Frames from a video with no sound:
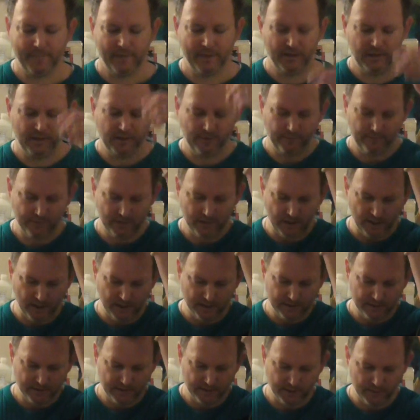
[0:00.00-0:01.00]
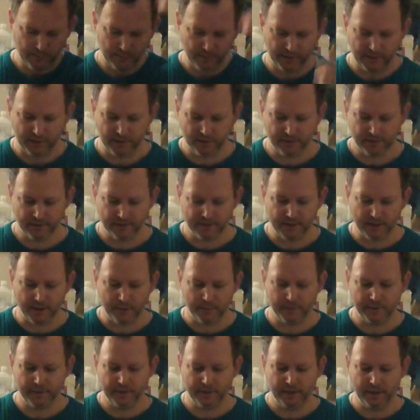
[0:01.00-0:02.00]
thinking of toxins coming out of the
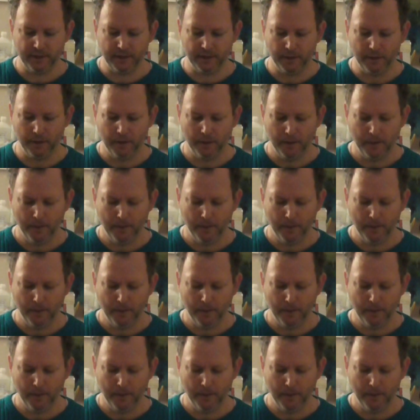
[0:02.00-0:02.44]
top of the head.